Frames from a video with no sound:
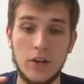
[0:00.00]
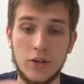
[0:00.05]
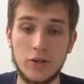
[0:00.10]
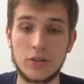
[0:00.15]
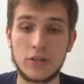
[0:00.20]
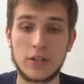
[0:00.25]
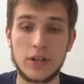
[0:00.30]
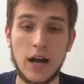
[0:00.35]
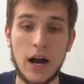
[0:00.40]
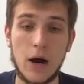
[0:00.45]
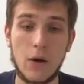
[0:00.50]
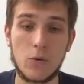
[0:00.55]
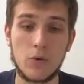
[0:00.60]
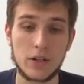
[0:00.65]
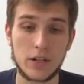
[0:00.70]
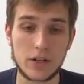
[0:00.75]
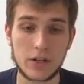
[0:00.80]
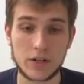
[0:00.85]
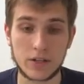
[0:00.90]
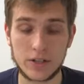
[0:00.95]
using
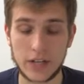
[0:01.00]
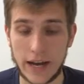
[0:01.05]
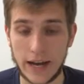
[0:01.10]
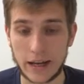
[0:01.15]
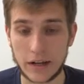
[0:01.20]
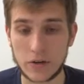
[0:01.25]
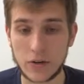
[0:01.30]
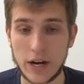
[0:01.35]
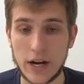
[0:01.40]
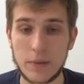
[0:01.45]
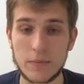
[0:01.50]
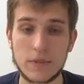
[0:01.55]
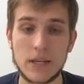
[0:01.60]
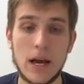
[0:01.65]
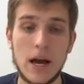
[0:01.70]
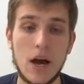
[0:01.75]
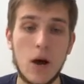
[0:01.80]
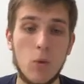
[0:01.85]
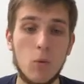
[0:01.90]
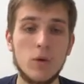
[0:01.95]
our diagrams
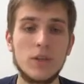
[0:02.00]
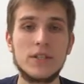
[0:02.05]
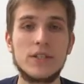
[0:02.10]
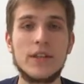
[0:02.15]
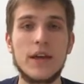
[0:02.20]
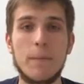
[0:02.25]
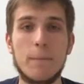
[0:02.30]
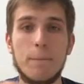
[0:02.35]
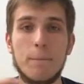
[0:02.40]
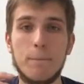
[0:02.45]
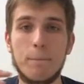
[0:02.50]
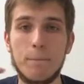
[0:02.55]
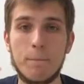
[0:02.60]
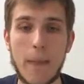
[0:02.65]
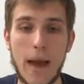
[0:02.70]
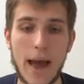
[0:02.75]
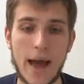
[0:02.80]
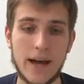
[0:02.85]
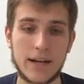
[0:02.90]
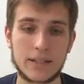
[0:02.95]
what the
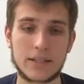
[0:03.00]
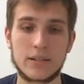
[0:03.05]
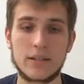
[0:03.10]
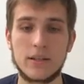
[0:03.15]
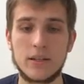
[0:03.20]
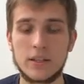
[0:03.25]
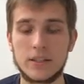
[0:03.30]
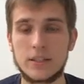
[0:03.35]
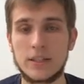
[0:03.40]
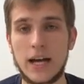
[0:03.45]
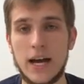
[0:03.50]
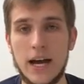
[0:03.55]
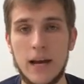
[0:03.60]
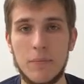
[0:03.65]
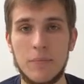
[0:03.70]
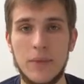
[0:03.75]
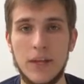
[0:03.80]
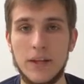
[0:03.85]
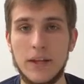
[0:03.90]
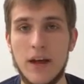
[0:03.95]
max
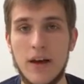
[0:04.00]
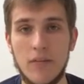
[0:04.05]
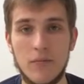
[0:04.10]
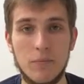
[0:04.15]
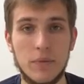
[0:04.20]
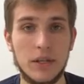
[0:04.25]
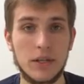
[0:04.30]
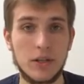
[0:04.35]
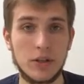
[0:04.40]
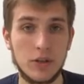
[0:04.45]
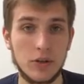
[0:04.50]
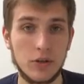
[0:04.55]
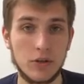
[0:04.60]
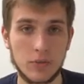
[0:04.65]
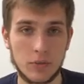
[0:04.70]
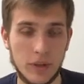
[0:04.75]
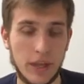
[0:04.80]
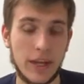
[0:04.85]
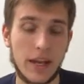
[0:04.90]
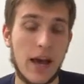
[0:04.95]
time that
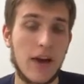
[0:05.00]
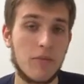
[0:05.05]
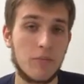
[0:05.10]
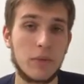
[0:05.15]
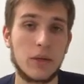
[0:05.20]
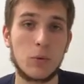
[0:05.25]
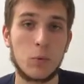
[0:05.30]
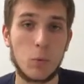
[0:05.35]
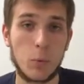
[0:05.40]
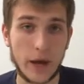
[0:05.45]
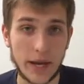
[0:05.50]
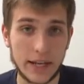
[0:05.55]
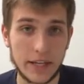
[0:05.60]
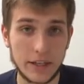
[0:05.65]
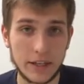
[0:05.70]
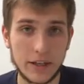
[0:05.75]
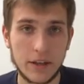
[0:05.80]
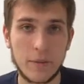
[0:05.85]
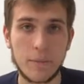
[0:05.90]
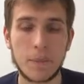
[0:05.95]
have been
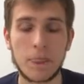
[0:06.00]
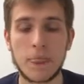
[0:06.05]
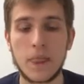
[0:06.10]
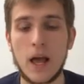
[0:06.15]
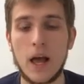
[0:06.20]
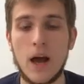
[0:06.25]
waited